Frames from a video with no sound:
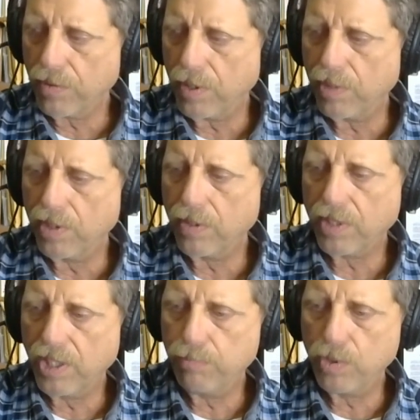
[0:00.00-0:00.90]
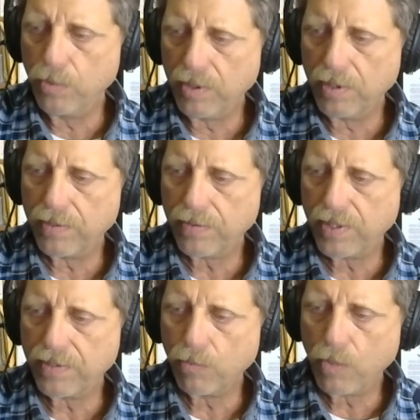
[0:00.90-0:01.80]
Are you going to keep doing this? And I
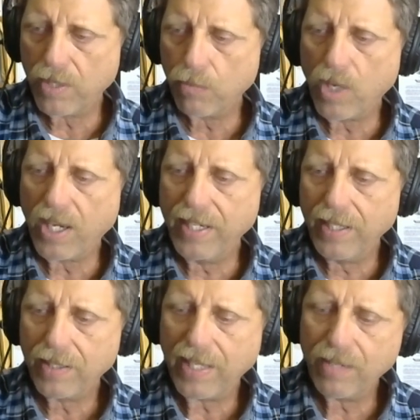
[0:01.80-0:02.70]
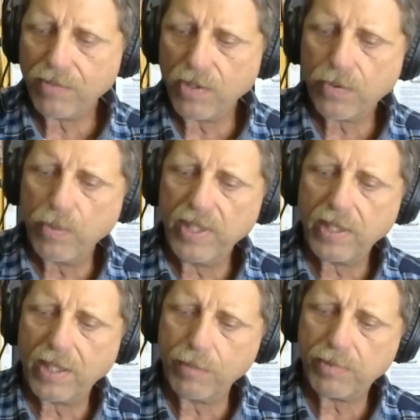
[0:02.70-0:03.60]
said, why after 3
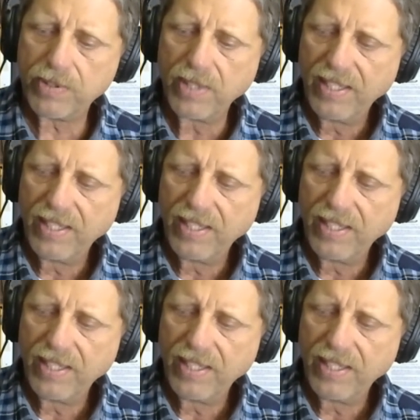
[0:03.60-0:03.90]
times,